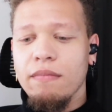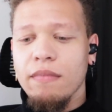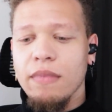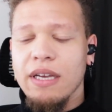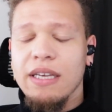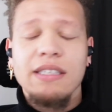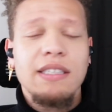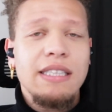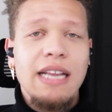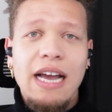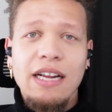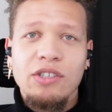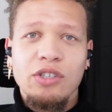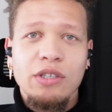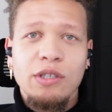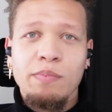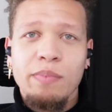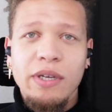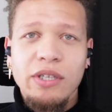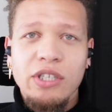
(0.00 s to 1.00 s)
he's not
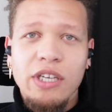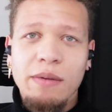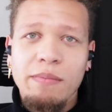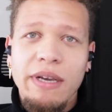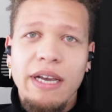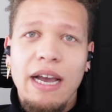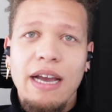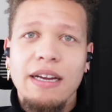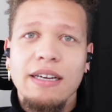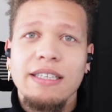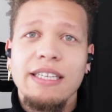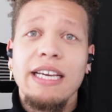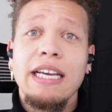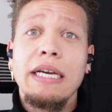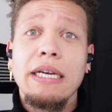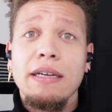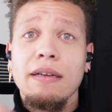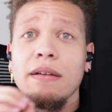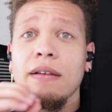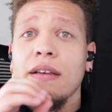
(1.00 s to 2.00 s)
just pitching me an
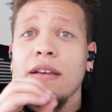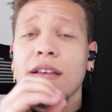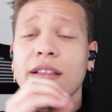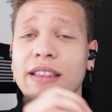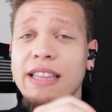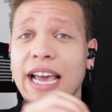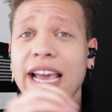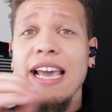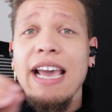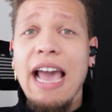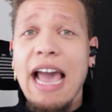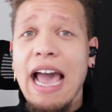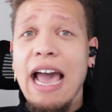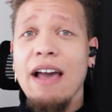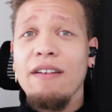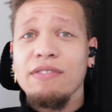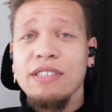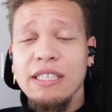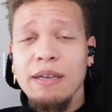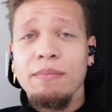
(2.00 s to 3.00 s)
idea. They
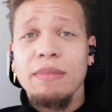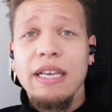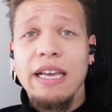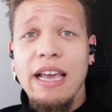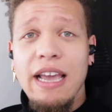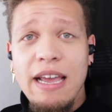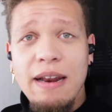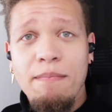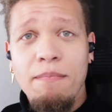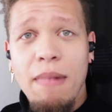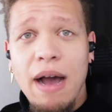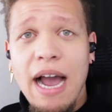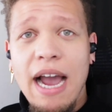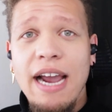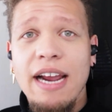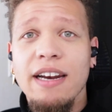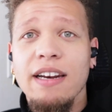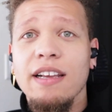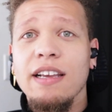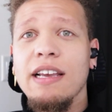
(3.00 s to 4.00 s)
have something in
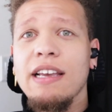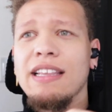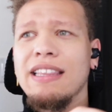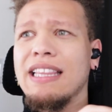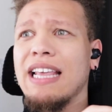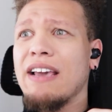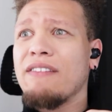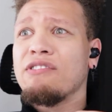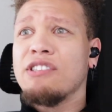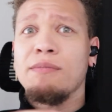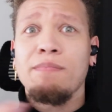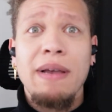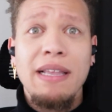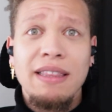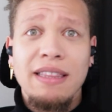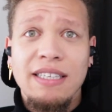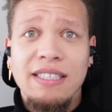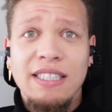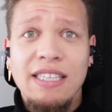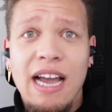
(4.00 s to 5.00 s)
mind. They've
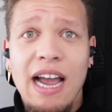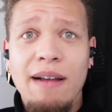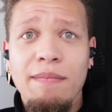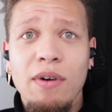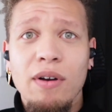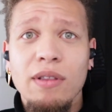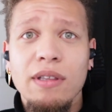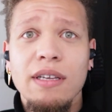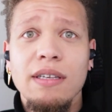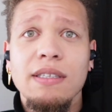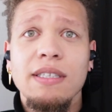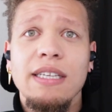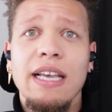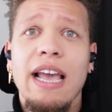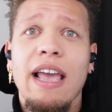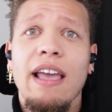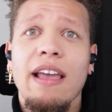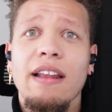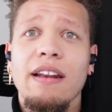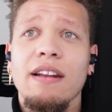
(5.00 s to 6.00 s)
spent this time on this,
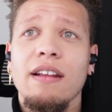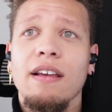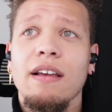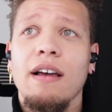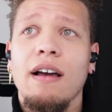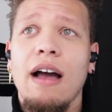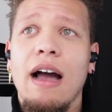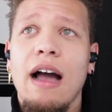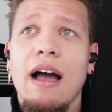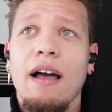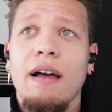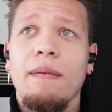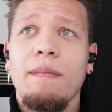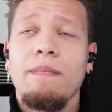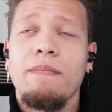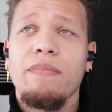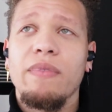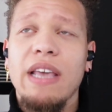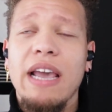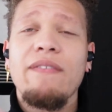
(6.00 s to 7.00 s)
and
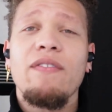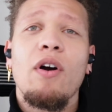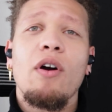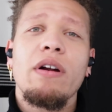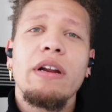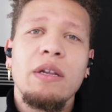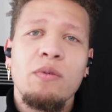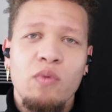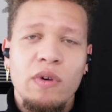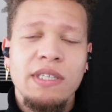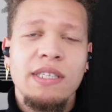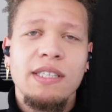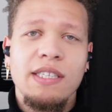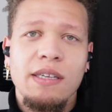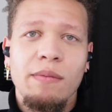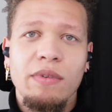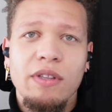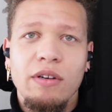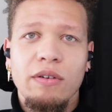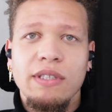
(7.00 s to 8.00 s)
they've already risked
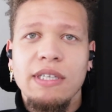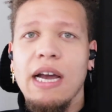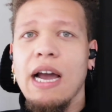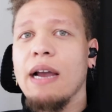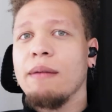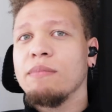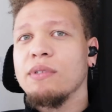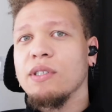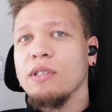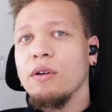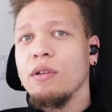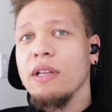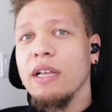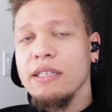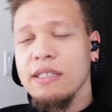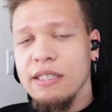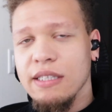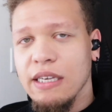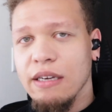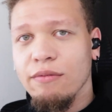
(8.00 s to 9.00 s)
some of their time. So
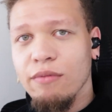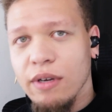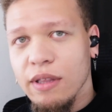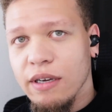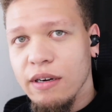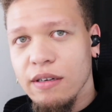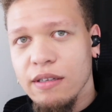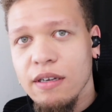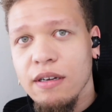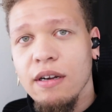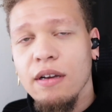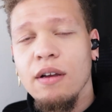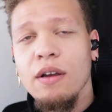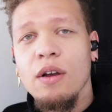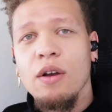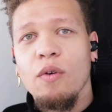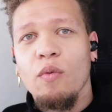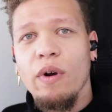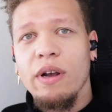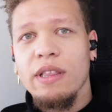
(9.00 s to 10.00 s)
let's see where
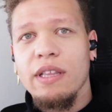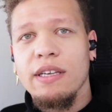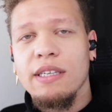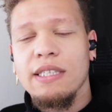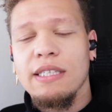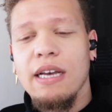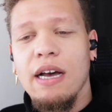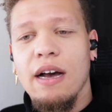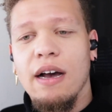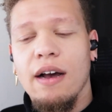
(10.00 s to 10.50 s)
this